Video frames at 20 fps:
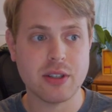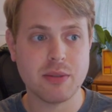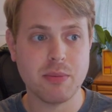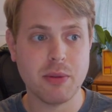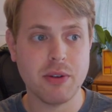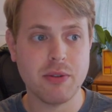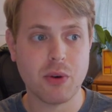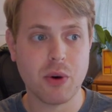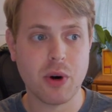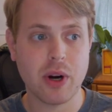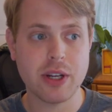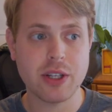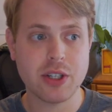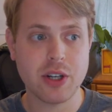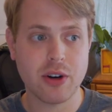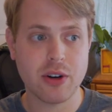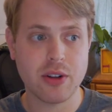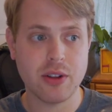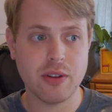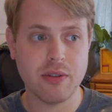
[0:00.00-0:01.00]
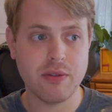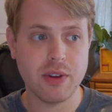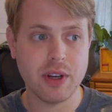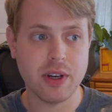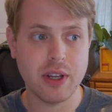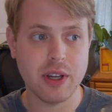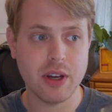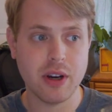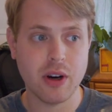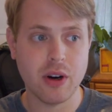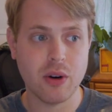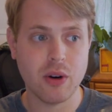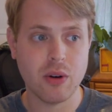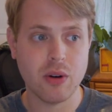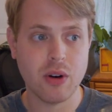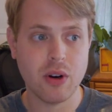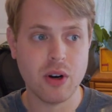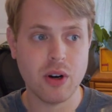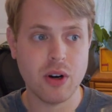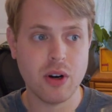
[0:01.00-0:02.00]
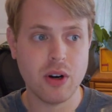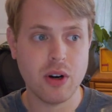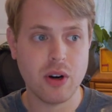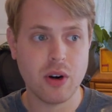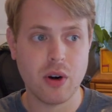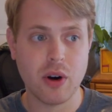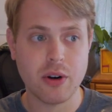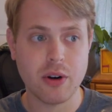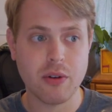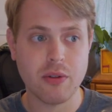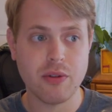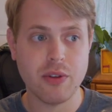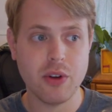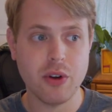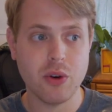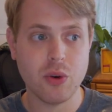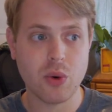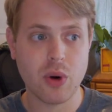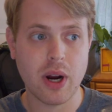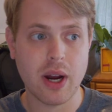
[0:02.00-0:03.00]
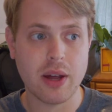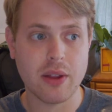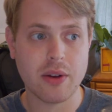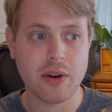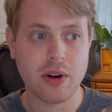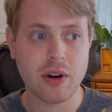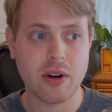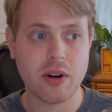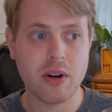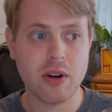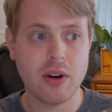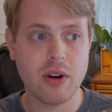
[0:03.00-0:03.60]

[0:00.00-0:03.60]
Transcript: before I started the video, or under view rather,